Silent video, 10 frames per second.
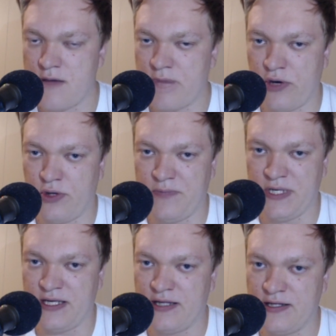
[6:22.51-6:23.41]
My own
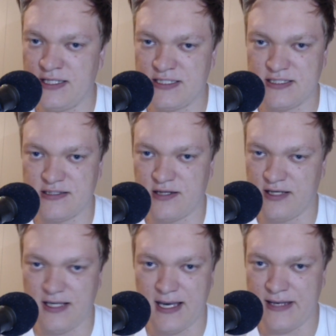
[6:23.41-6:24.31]
opinion is,
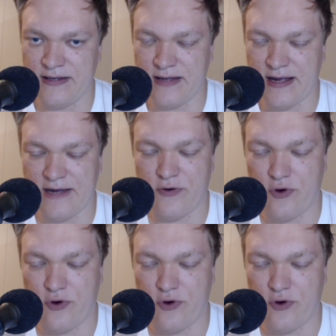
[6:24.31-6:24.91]
again, I